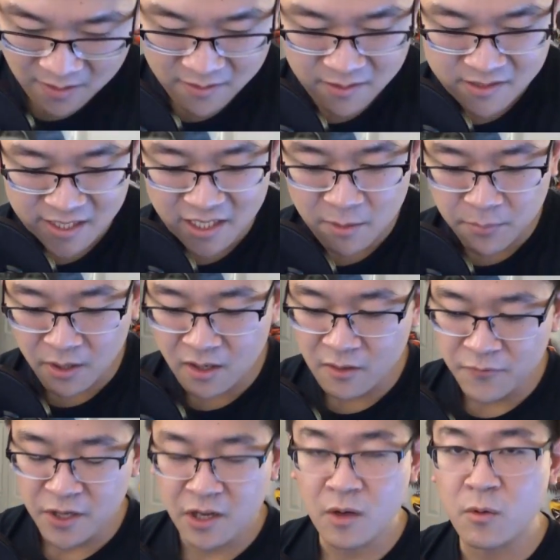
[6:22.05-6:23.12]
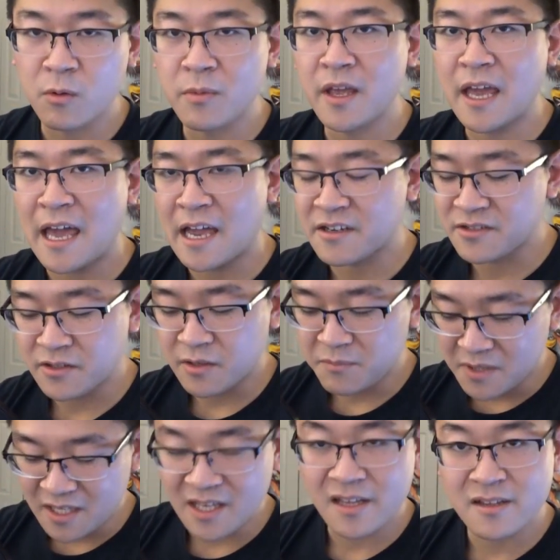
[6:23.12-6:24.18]
The second part of the video would be actually
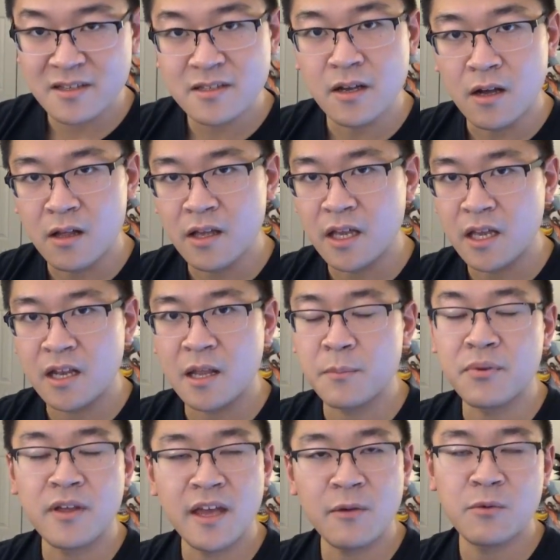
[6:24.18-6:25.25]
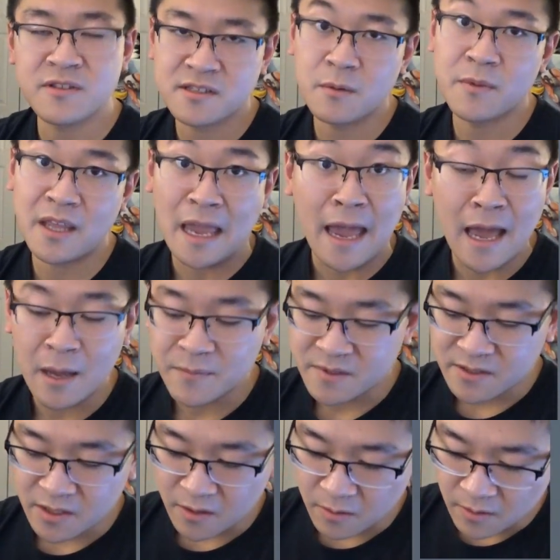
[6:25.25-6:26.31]
me installing it and playing with some of the apps.
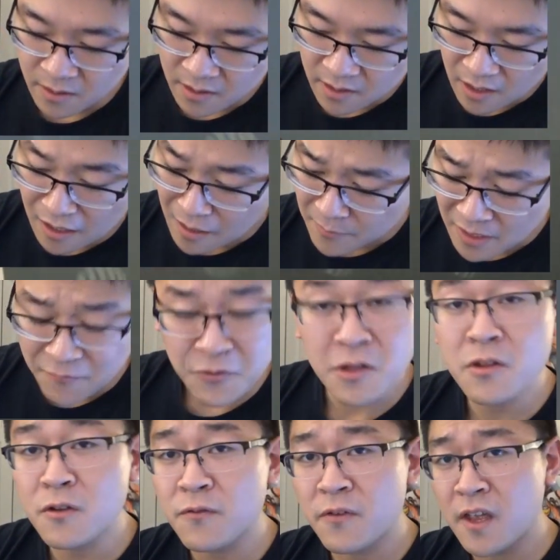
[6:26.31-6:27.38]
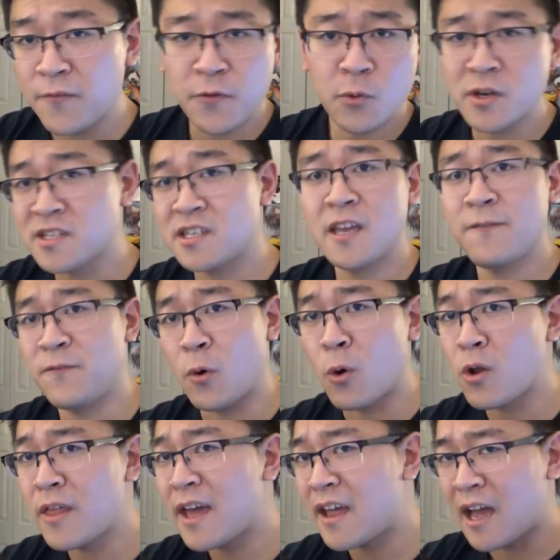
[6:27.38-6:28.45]
So definitely look, if you want to skip
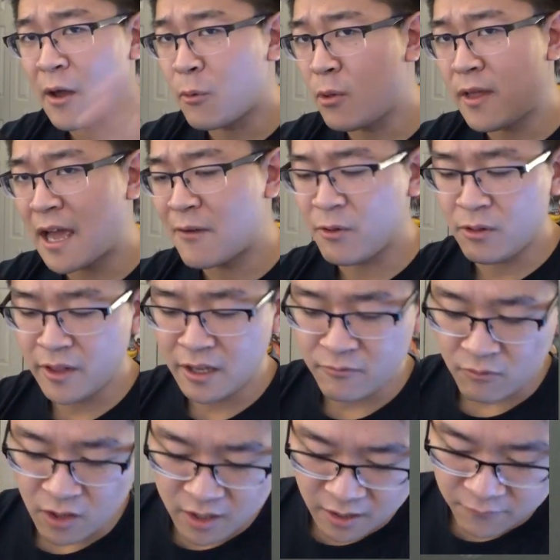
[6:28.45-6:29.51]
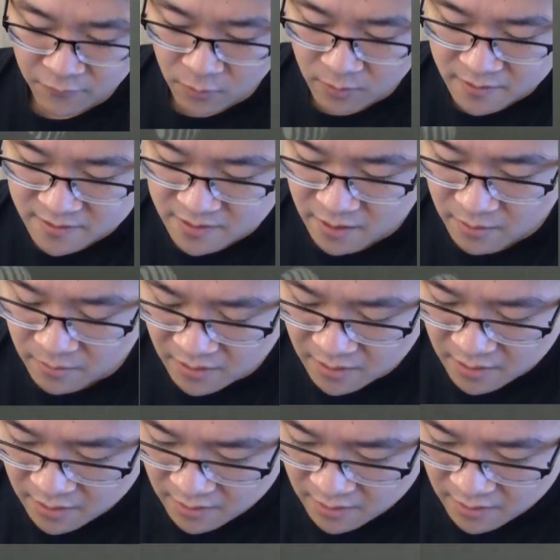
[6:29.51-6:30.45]
forward to that, I will have a link running for it. So